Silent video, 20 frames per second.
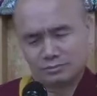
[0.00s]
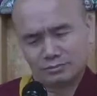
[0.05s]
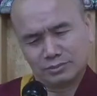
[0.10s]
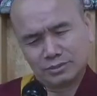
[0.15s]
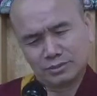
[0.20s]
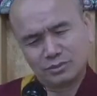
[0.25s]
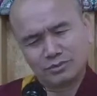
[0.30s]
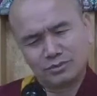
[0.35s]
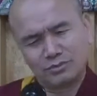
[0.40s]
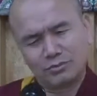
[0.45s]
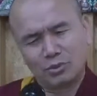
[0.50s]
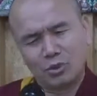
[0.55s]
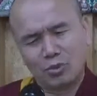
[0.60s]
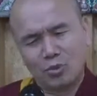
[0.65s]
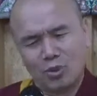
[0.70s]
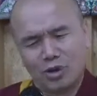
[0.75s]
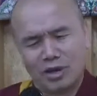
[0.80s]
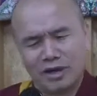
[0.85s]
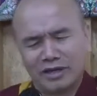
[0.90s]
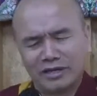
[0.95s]
So
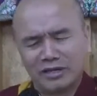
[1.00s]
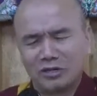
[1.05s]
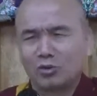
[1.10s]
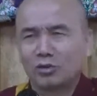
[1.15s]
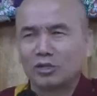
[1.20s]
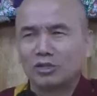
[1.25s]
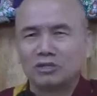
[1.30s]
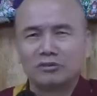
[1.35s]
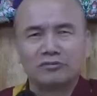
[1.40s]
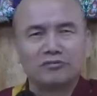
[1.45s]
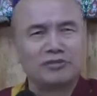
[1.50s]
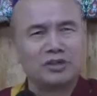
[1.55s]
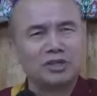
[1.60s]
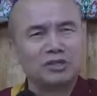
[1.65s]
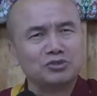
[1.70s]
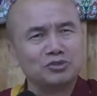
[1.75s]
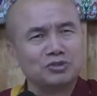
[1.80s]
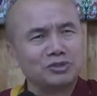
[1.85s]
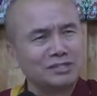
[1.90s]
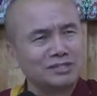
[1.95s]
why only
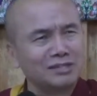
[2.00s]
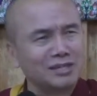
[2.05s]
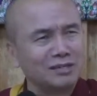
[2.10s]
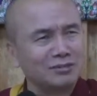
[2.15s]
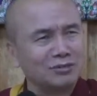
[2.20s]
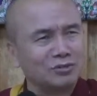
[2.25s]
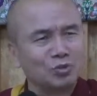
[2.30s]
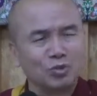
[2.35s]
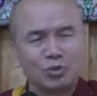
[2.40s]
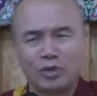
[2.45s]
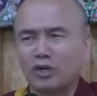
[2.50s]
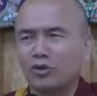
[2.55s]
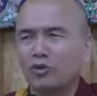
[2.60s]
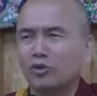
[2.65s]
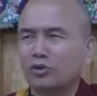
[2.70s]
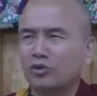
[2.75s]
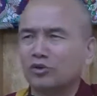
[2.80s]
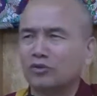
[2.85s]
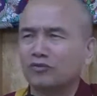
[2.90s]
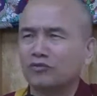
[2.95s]
confined to the son? Why
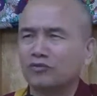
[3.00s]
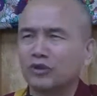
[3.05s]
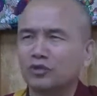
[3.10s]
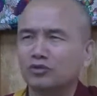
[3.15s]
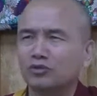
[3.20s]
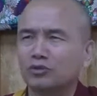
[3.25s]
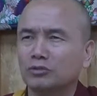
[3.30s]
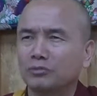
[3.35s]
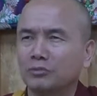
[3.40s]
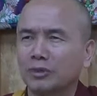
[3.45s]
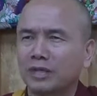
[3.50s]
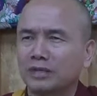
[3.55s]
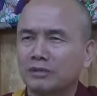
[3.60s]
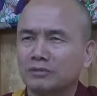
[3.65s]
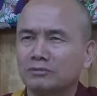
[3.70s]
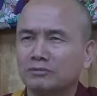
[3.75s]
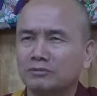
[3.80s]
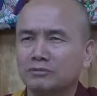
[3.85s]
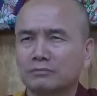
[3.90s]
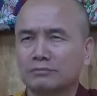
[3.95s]
only confined to the
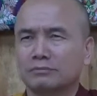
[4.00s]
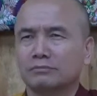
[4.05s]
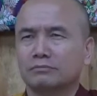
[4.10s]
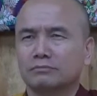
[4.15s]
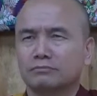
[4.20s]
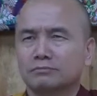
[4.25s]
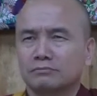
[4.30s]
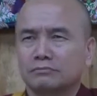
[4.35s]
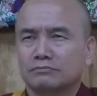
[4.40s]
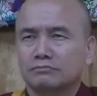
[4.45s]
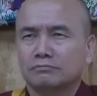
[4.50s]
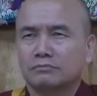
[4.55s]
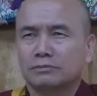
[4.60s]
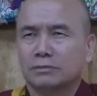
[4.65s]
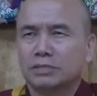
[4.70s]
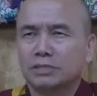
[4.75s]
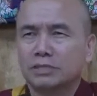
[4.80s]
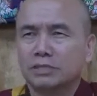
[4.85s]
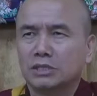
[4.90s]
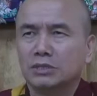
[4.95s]
men?
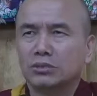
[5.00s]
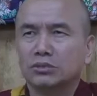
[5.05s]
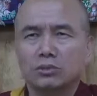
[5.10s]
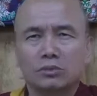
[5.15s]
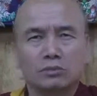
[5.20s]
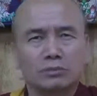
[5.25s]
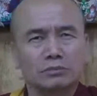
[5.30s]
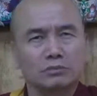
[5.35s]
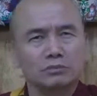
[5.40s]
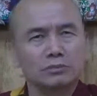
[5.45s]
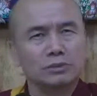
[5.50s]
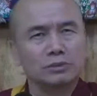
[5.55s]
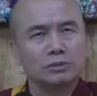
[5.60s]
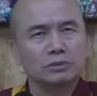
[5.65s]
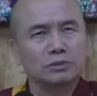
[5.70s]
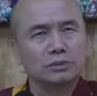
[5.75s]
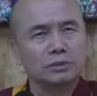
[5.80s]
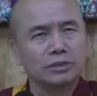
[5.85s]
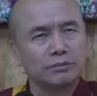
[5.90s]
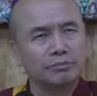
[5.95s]
It's equal
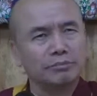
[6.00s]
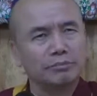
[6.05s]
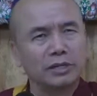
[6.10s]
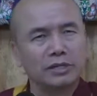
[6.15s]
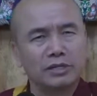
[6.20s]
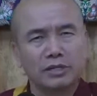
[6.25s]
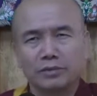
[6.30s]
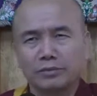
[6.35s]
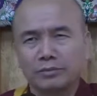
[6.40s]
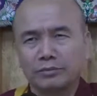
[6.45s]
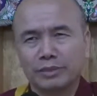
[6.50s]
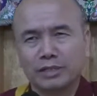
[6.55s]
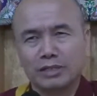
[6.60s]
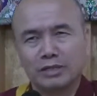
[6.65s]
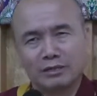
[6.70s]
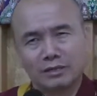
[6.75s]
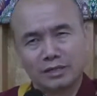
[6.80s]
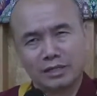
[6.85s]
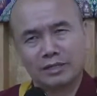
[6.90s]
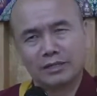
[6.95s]
to the men and
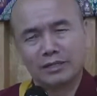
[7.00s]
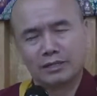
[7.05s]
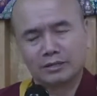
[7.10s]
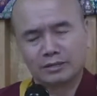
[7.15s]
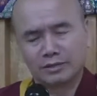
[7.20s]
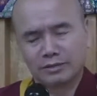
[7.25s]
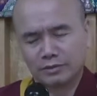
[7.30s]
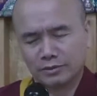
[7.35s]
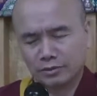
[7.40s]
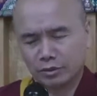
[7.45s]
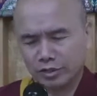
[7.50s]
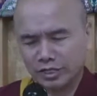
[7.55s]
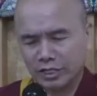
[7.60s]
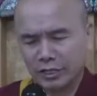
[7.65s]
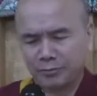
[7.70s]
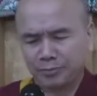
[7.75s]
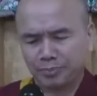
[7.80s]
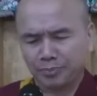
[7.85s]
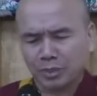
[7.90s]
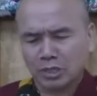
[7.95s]
women alike.
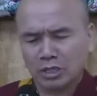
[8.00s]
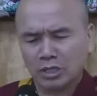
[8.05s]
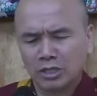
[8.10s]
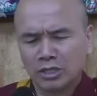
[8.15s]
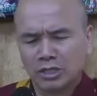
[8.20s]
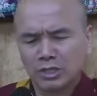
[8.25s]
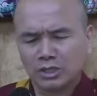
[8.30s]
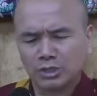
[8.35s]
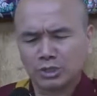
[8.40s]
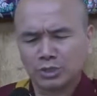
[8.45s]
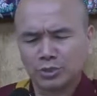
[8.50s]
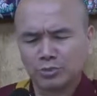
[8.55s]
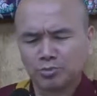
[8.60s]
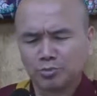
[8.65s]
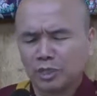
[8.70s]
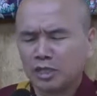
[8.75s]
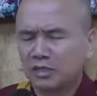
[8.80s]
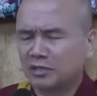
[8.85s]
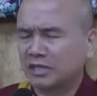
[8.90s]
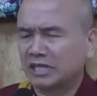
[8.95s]
Okay, so
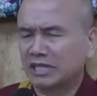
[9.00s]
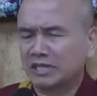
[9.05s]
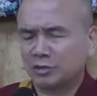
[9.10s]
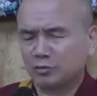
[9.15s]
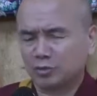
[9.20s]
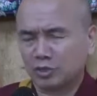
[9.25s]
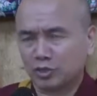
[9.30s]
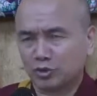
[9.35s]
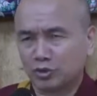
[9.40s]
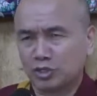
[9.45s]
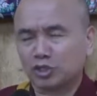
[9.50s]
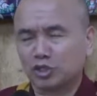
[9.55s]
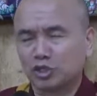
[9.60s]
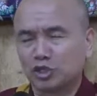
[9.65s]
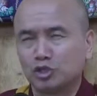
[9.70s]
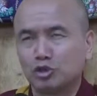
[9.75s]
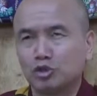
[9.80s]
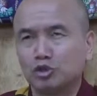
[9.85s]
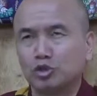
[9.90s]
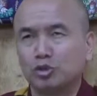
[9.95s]
the
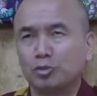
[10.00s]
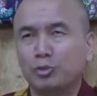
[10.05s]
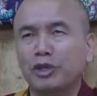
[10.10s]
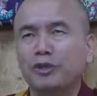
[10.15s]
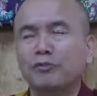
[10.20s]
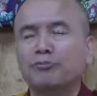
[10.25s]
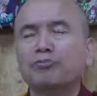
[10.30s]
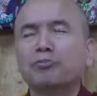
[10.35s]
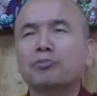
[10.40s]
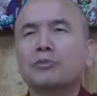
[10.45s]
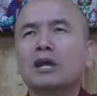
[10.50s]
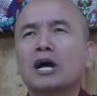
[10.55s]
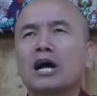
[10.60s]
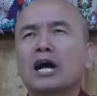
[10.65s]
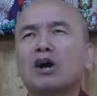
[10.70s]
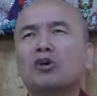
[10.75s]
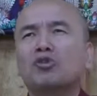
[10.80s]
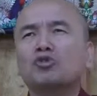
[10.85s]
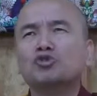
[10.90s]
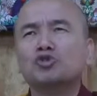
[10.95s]
transition should be,
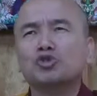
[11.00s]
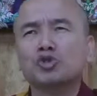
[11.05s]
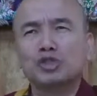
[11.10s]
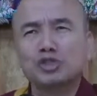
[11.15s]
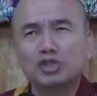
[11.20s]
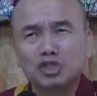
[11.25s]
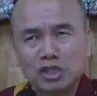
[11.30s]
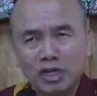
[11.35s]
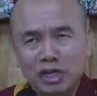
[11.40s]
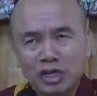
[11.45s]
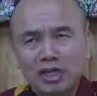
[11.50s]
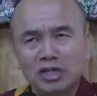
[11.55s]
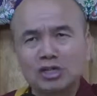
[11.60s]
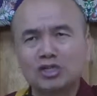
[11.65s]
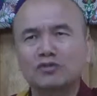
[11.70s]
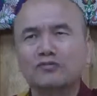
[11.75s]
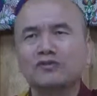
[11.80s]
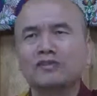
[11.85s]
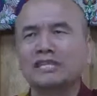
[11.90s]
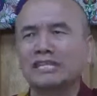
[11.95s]
how should the child
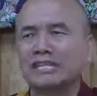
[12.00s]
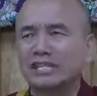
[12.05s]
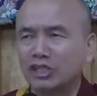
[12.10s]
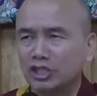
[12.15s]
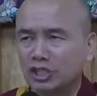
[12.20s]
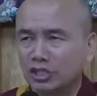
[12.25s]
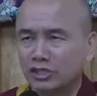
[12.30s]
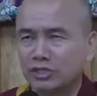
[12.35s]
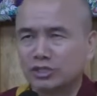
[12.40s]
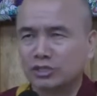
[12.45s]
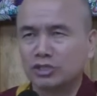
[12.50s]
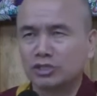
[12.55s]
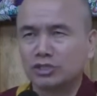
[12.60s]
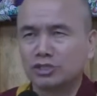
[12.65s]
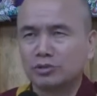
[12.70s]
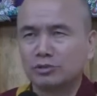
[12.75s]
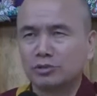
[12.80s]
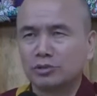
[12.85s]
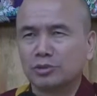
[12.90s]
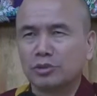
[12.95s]
of a
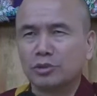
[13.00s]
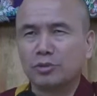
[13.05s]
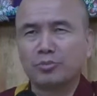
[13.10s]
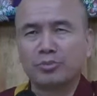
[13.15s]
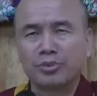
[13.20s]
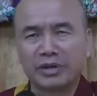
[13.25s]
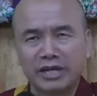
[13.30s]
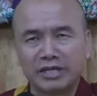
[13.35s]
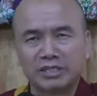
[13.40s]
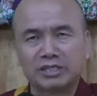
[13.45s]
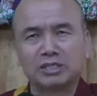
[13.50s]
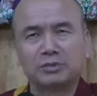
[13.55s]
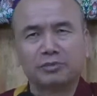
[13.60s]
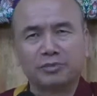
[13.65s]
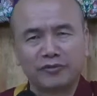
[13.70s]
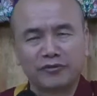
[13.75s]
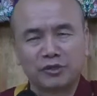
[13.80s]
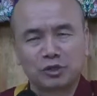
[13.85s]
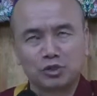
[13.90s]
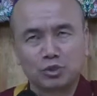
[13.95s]
lineage practice the
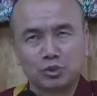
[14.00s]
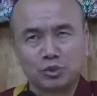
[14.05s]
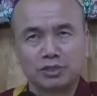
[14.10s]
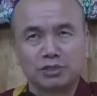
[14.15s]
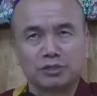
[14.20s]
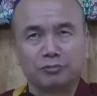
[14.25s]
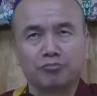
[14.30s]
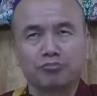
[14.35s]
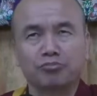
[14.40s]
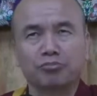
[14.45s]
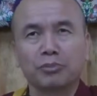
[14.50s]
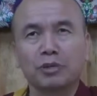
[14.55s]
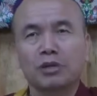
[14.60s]
perfection wisdom?